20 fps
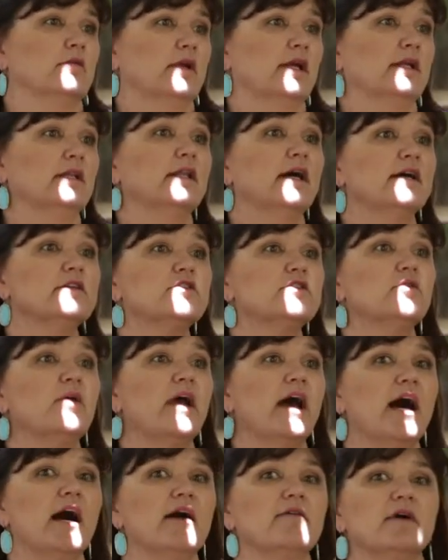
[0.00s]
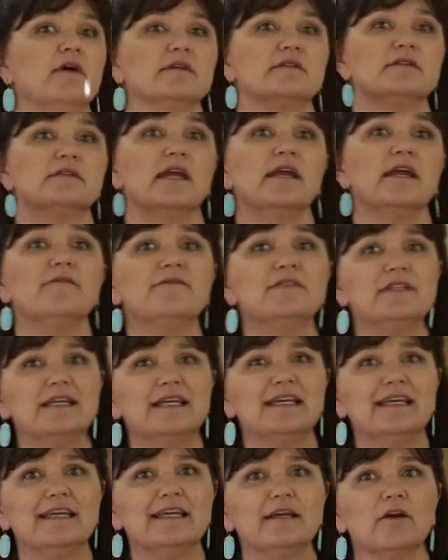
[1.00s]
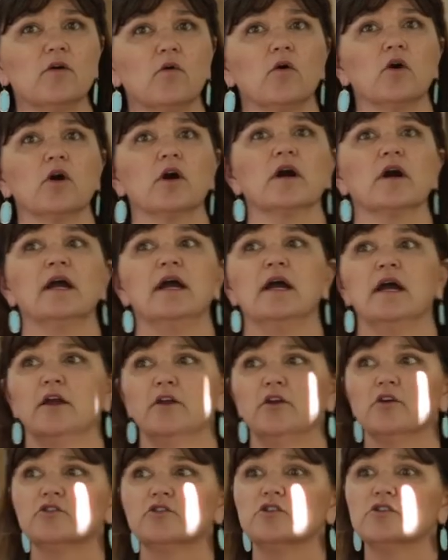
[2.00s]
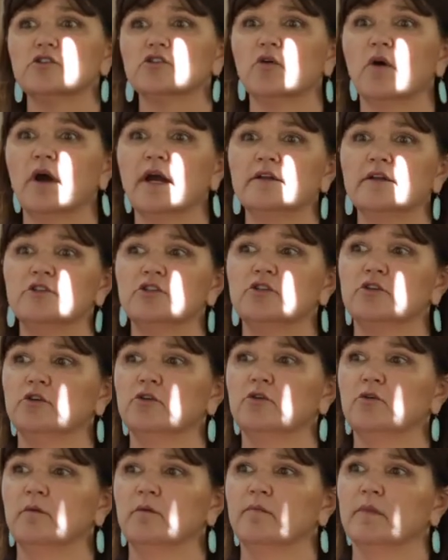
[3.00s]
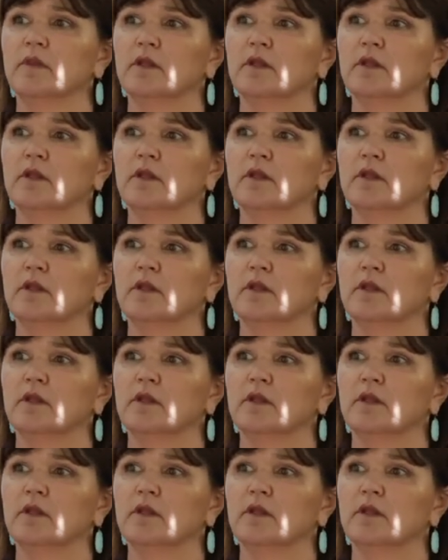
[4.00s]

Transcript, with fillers: unless you have a safety, or you're just trying to